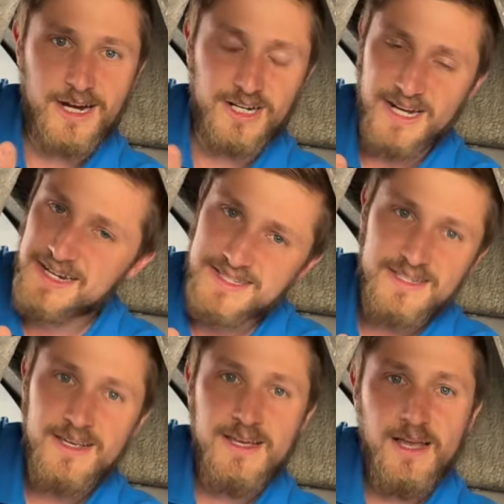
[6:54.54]

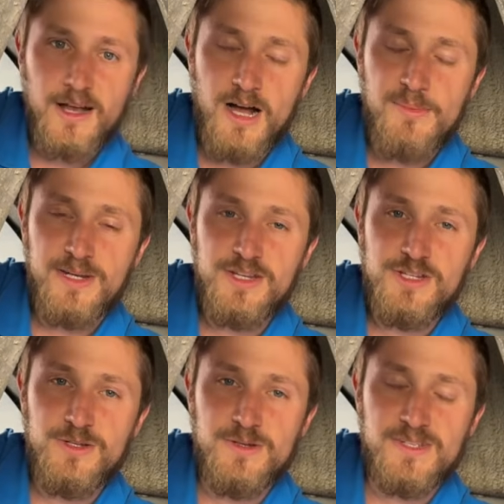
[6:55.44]
corrects a common
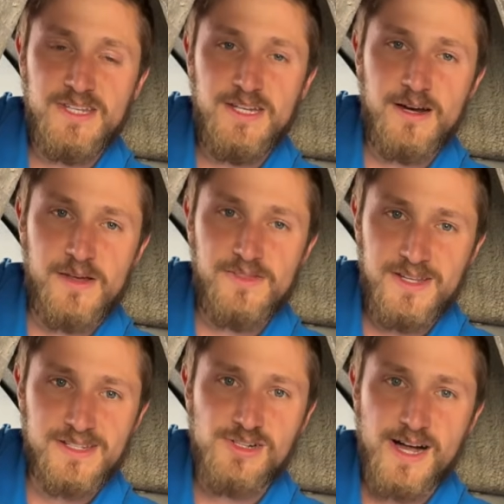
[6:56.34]
issue you see on
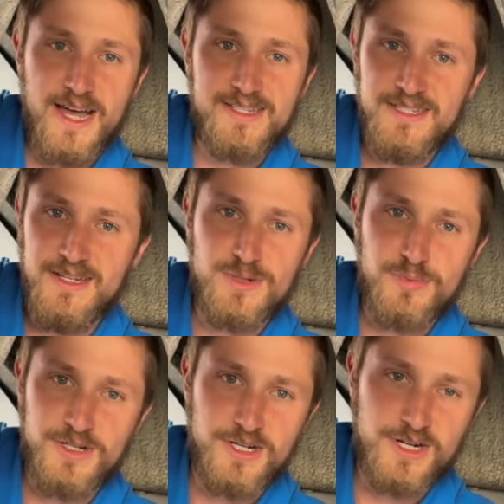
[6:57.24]
these Class C
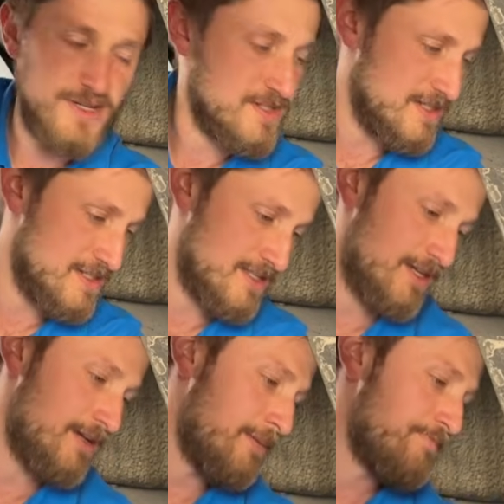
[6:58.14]
Sprinters, is
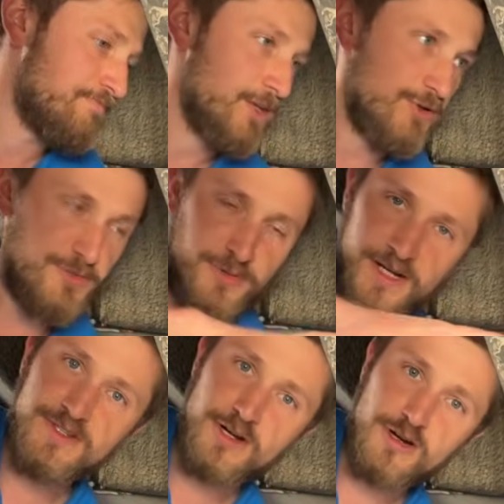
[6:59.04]
that your
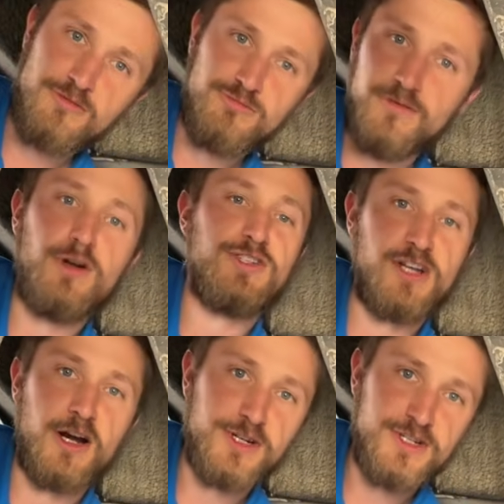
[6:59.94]
springs are reverse
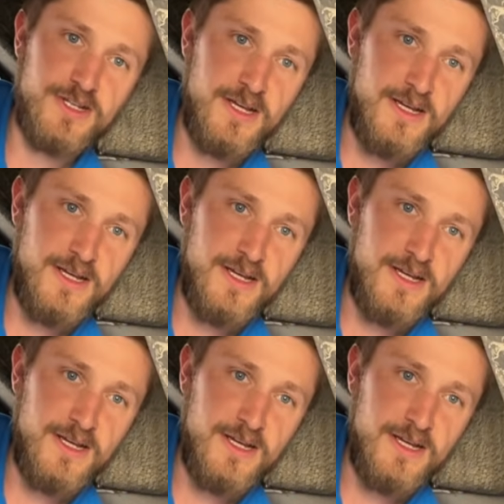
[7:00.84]
arched,